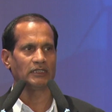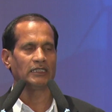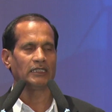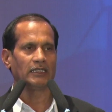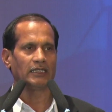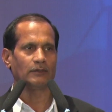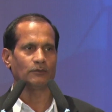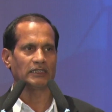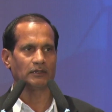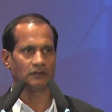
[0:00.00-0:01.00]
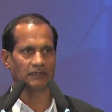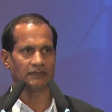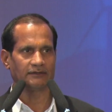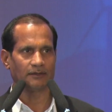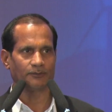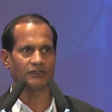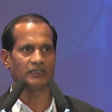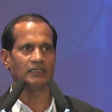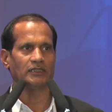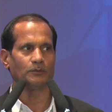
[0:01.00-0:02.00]
and whatever the
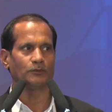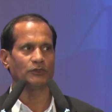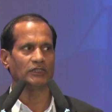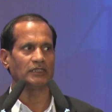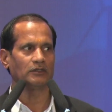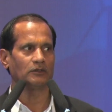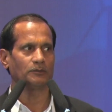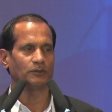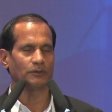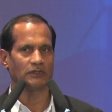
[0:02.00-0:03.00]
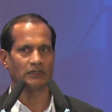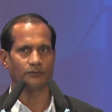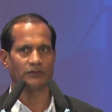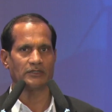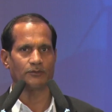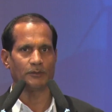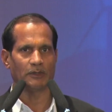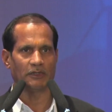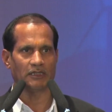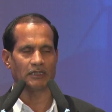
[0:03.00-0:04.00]
subsidy component of the, which may
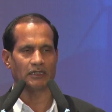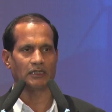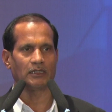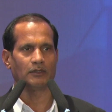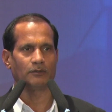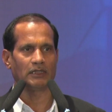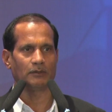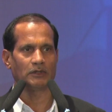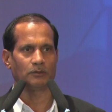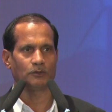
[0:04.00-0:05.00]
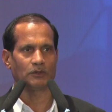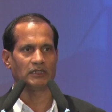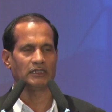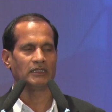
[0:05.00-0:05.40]
be currently available for the